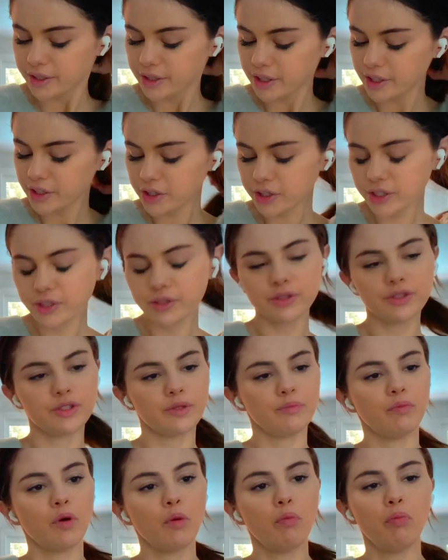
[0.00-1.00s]
I think there's
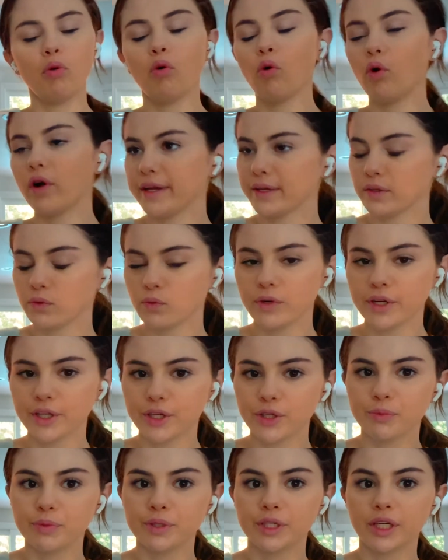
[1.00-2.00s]
a point where
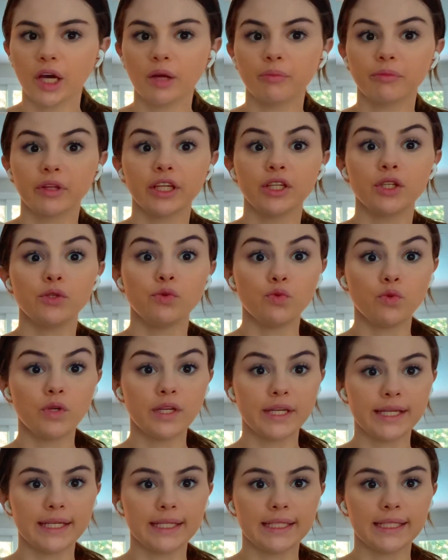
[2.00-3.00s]
you become like you
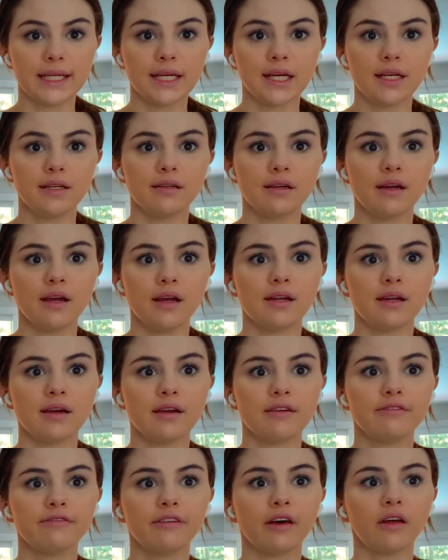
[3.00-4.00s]
need it, and
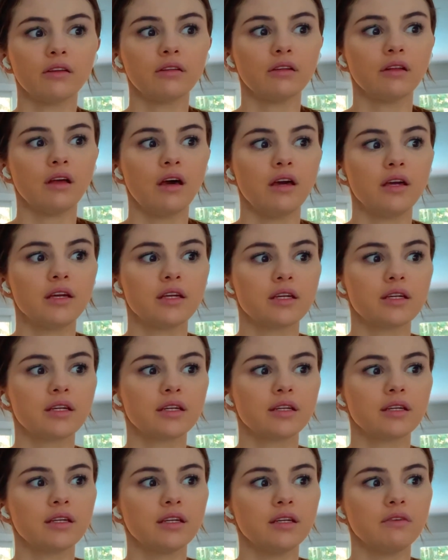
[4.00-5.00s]
I felt like
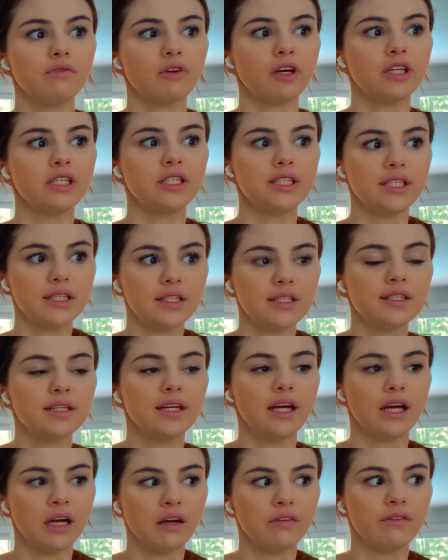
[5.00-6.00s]
if I didn't
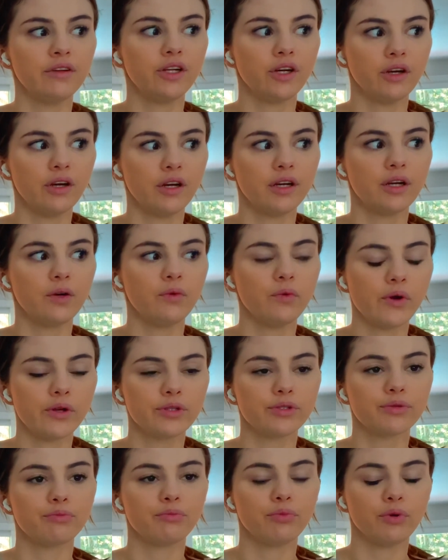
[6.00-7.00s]
have it on, I
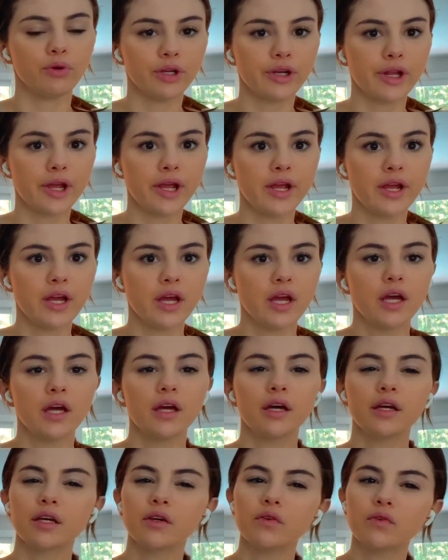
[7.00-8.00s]
wasn't pretty.
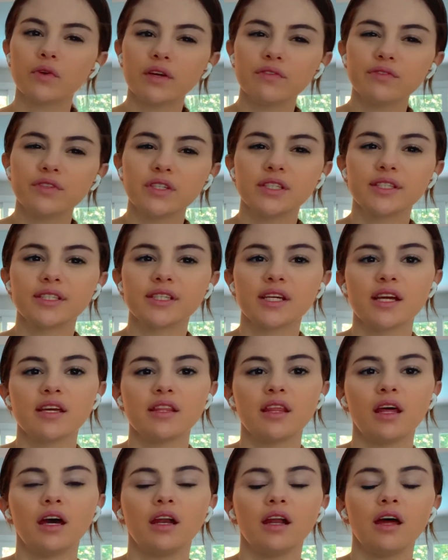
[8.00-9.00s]
And I would have to say
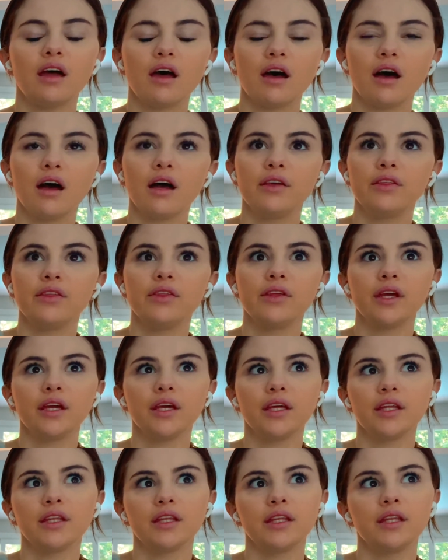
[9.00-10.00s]
that I
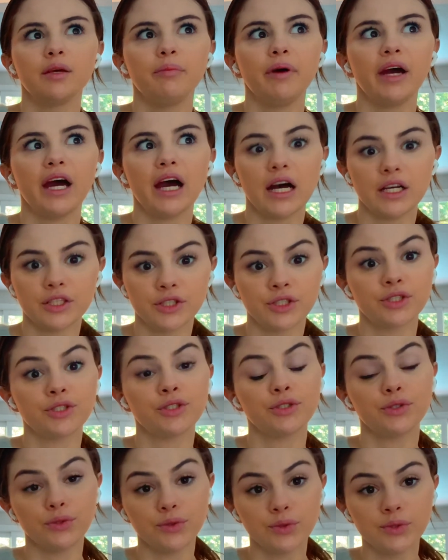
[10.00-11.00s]
think the past
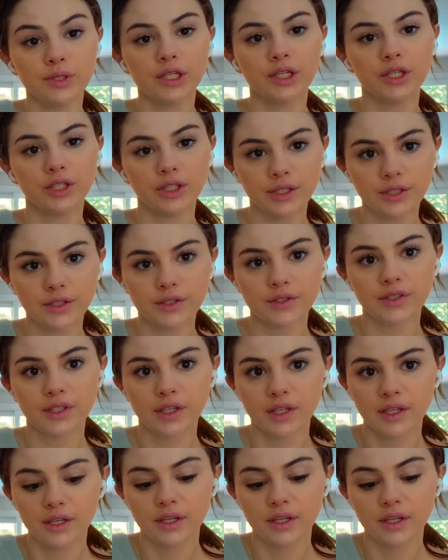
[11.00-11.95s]
2 years,